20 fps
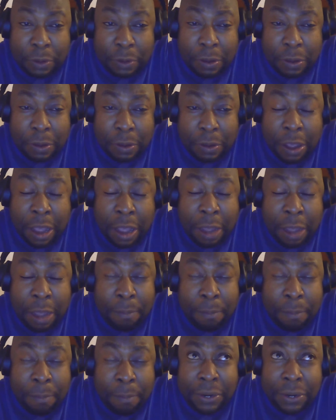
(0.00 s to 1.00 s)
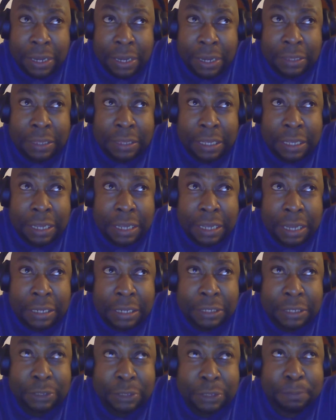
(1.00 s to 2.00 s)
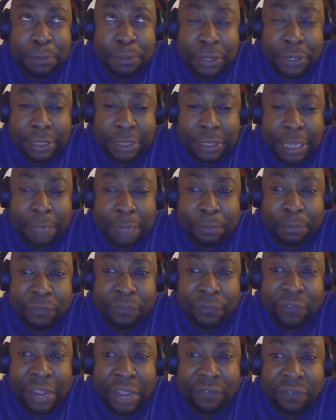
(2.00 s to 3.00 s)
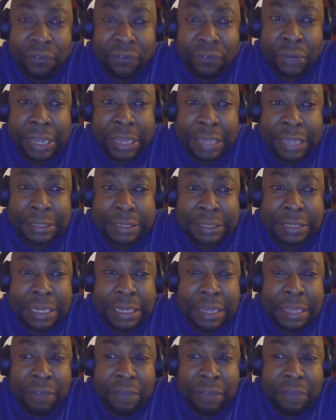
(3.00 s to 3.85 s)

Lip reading: Another thing I need to point out before I forget,